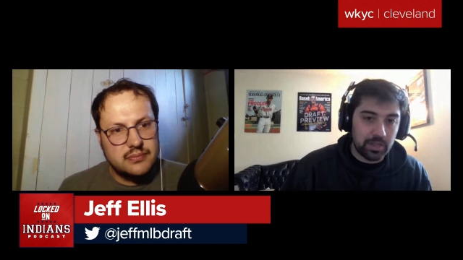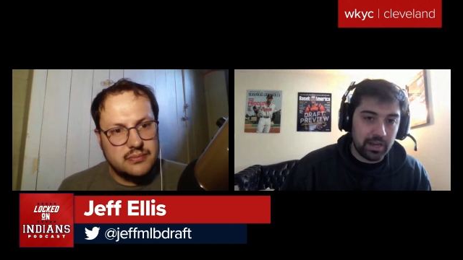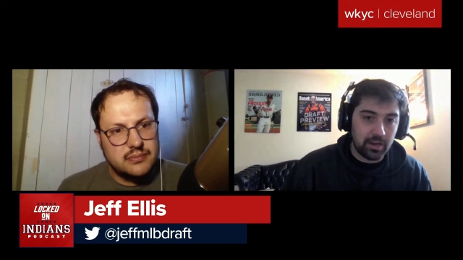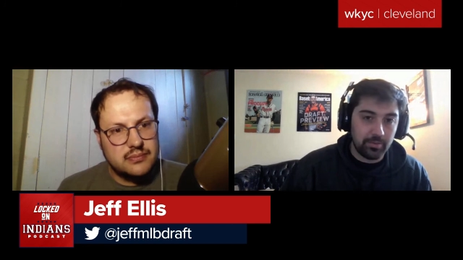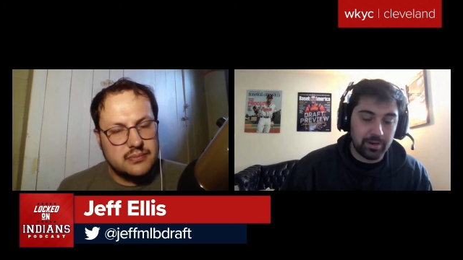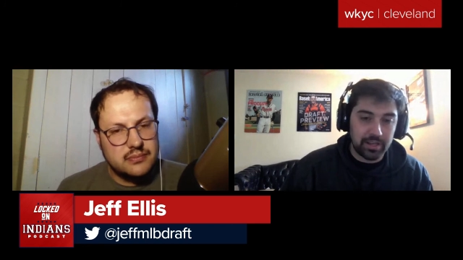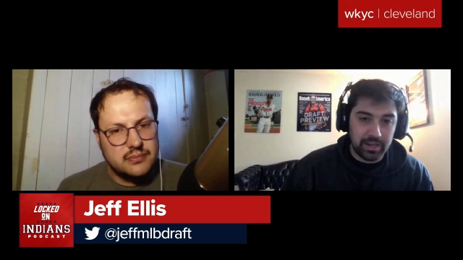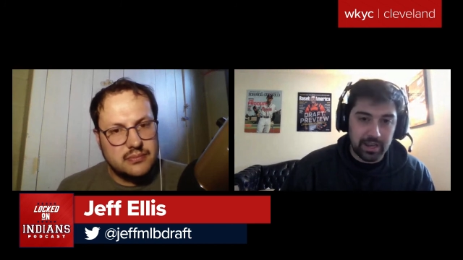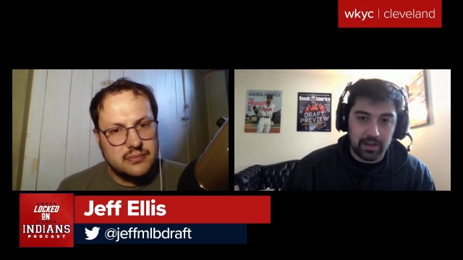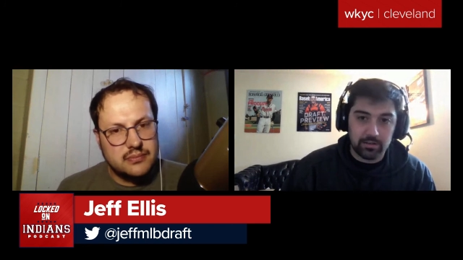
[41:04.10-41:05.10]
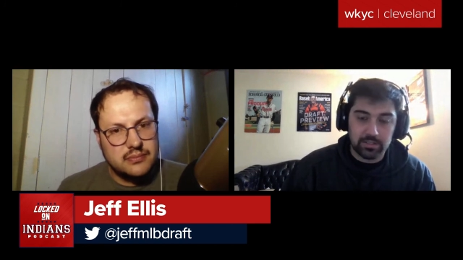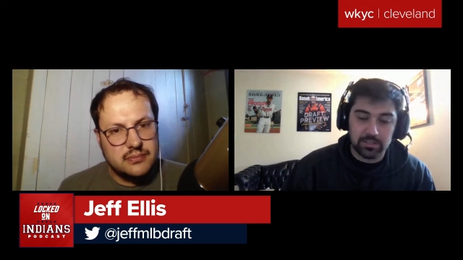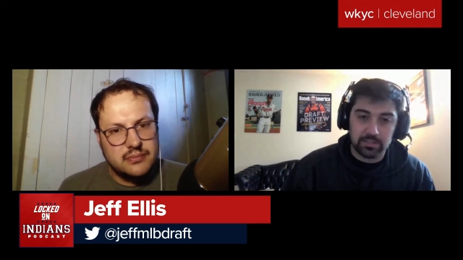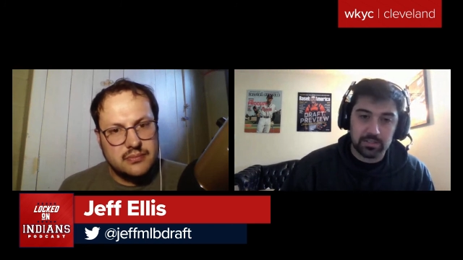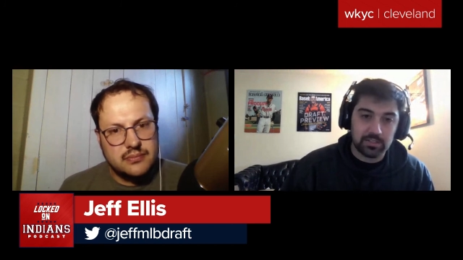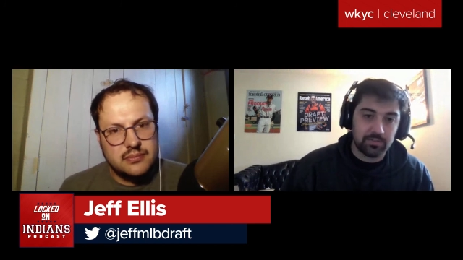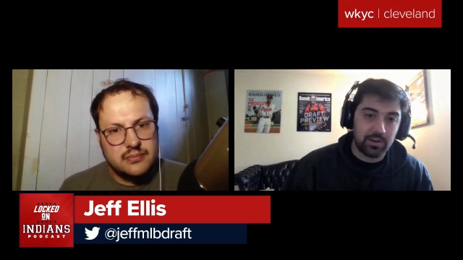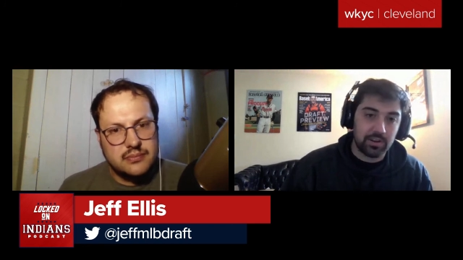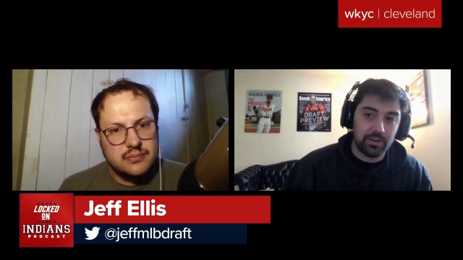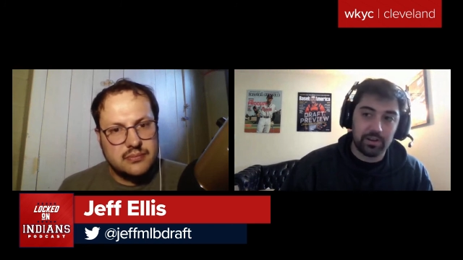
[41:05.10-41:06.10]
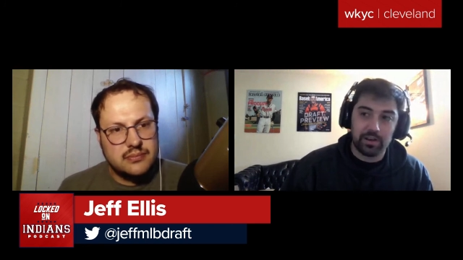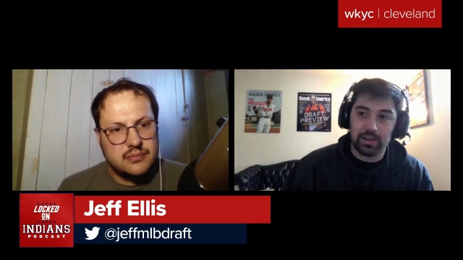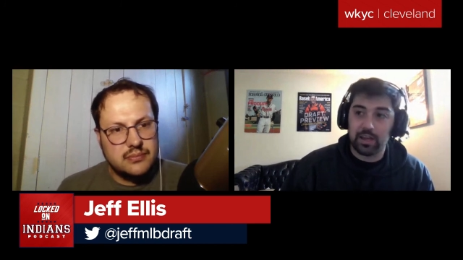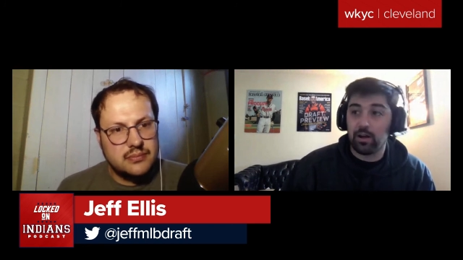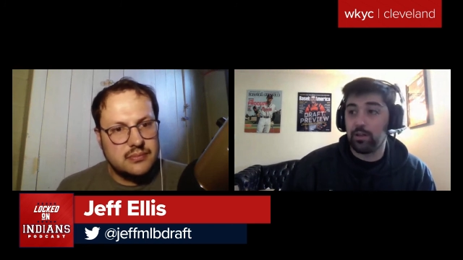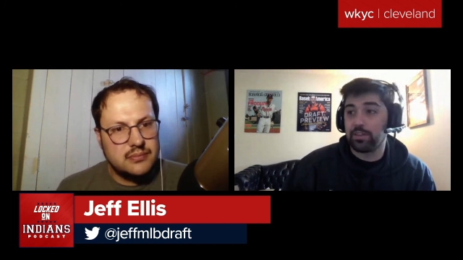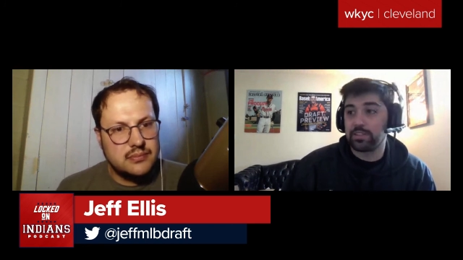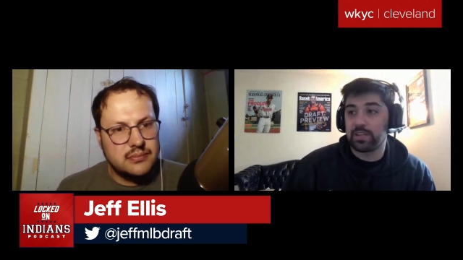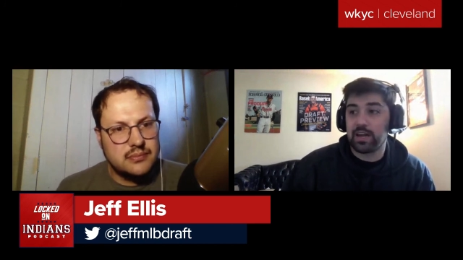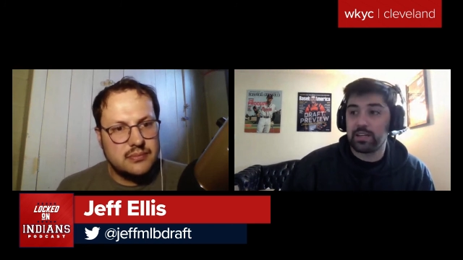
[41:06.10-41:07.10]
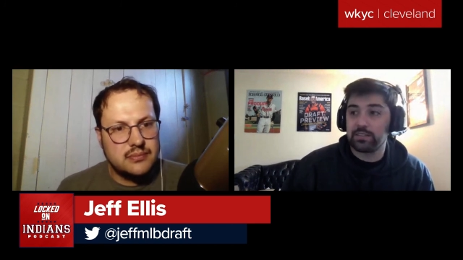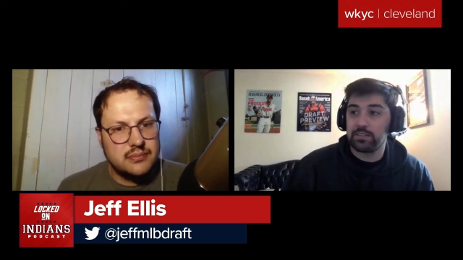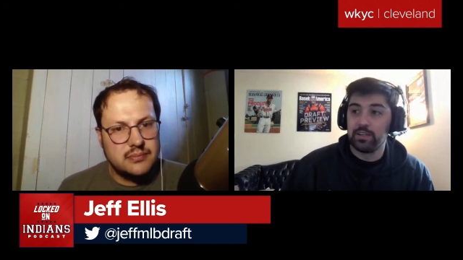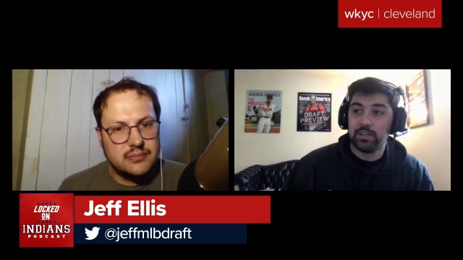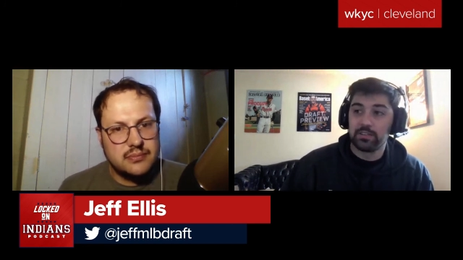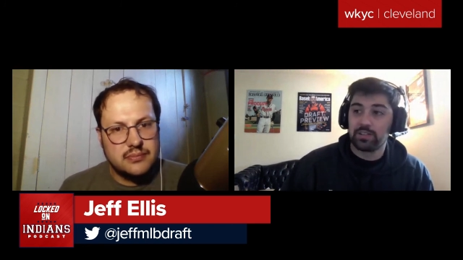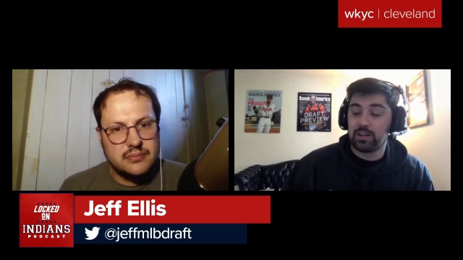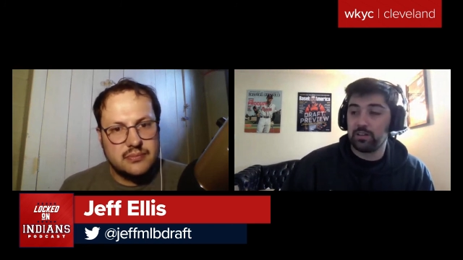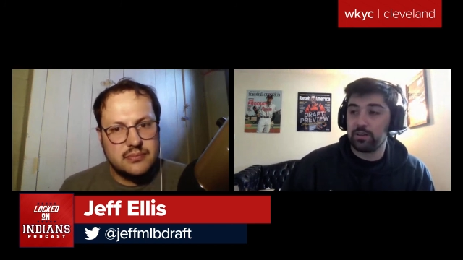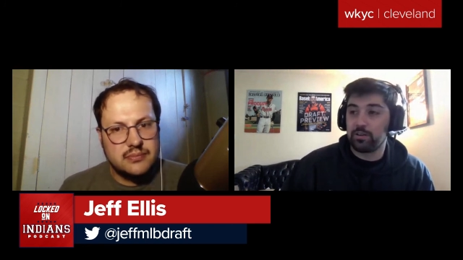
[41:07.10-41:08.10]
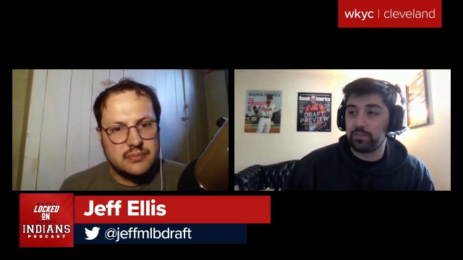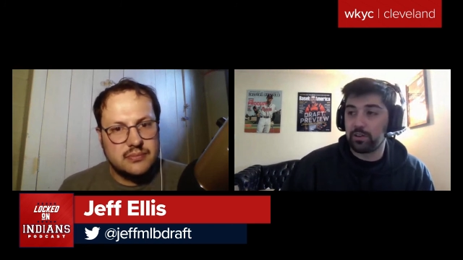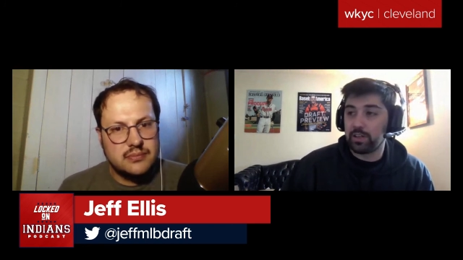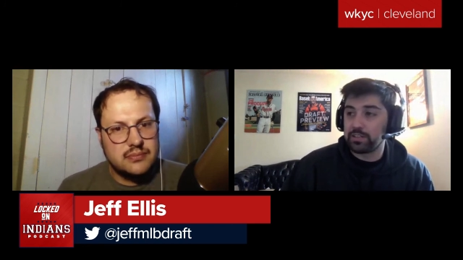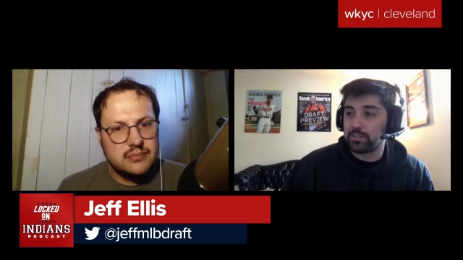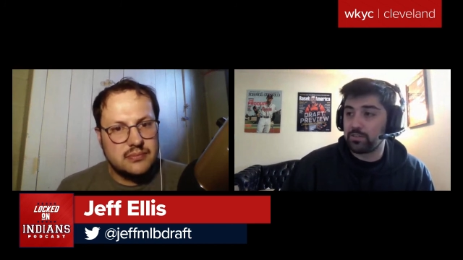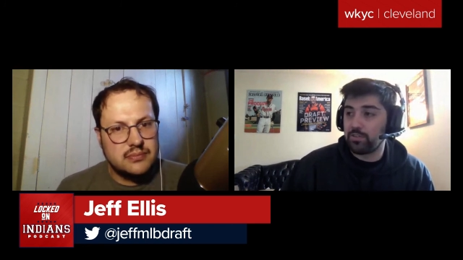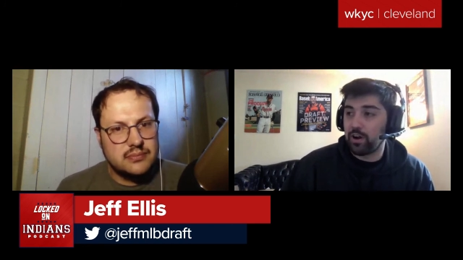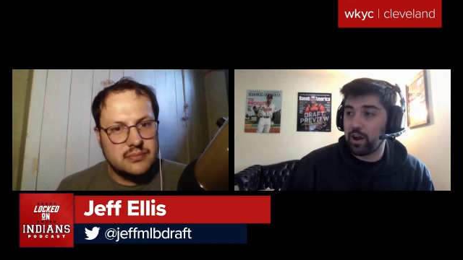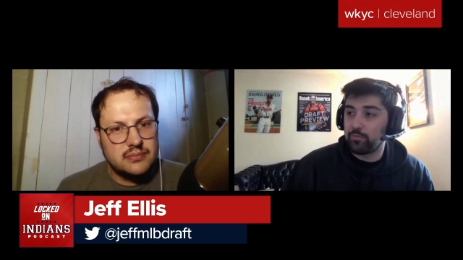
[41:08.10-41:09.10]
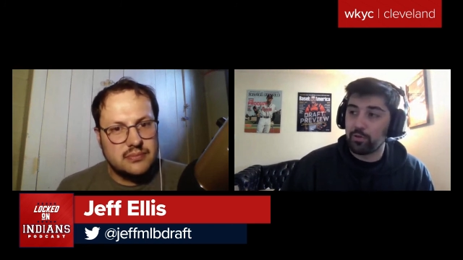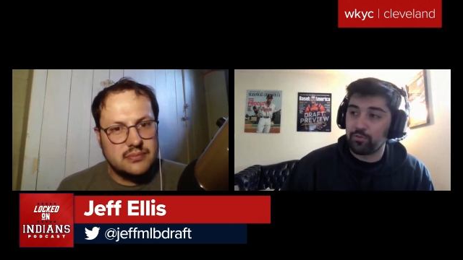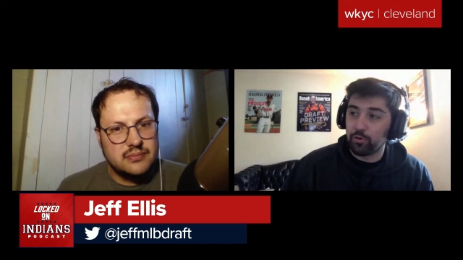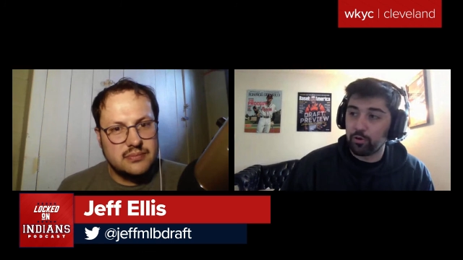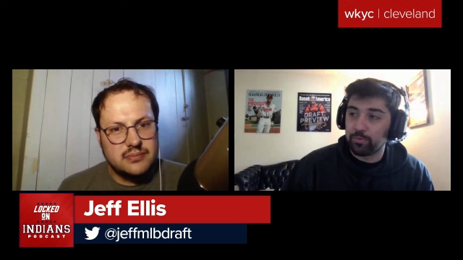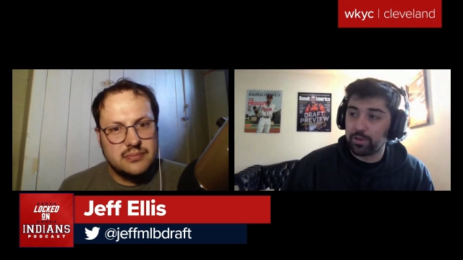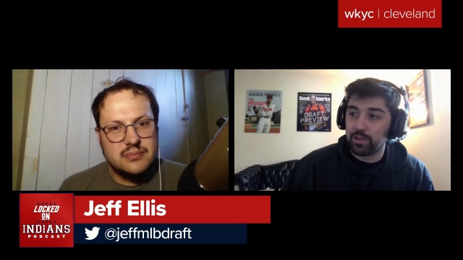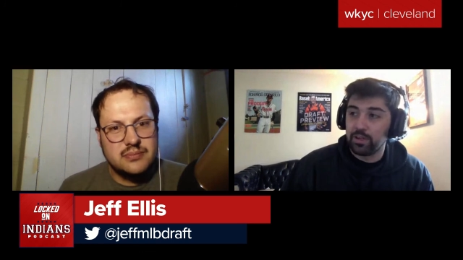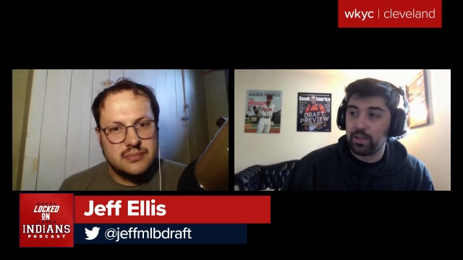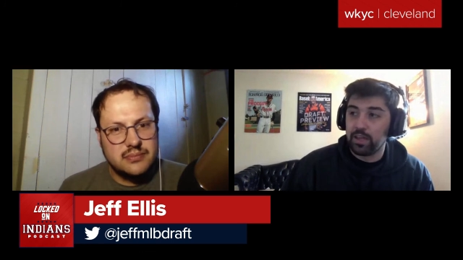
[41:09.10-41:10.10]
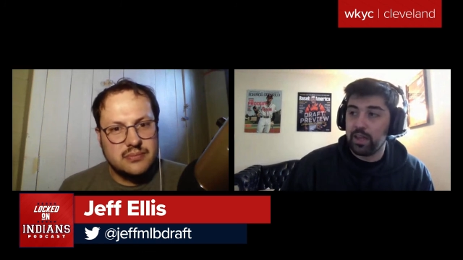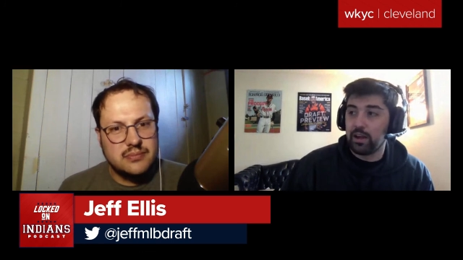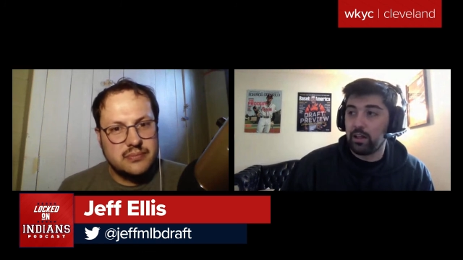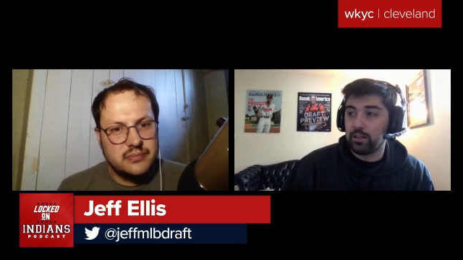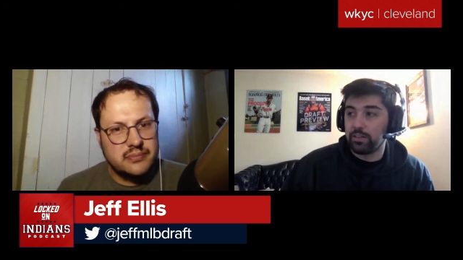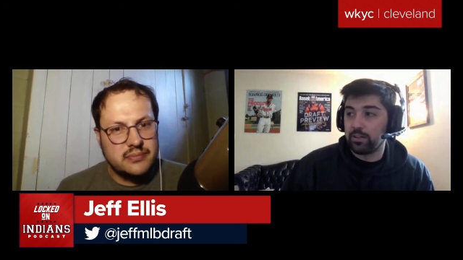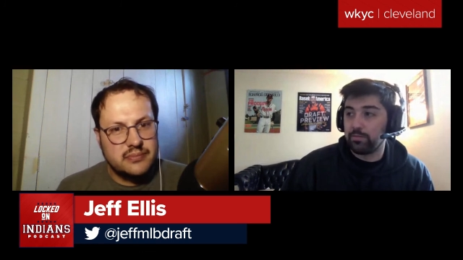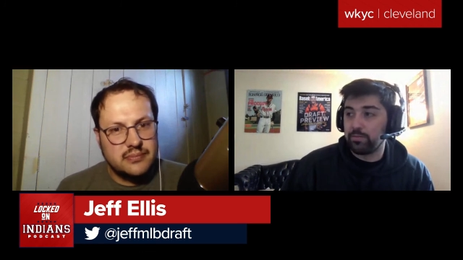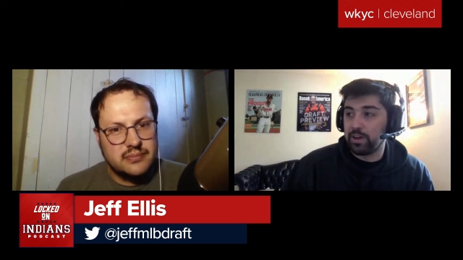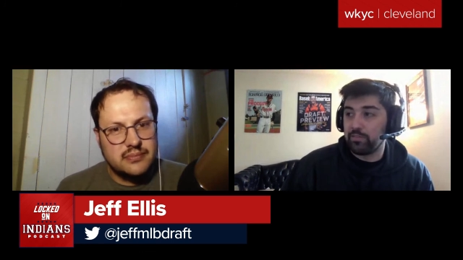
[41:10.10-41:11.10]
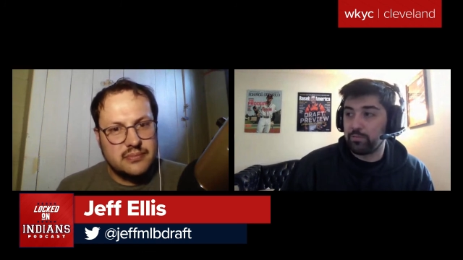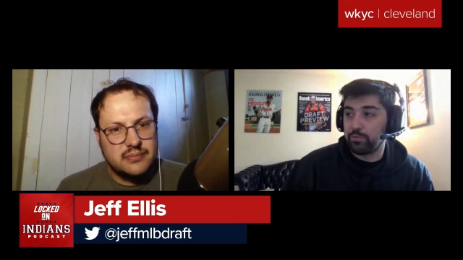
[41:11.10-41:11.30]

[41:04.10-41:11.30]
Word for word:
Speaker 1: a lineup and getting outs. He's he's very good. And again, all these guys, just kind of looking over their line so far, have performed, and all of them have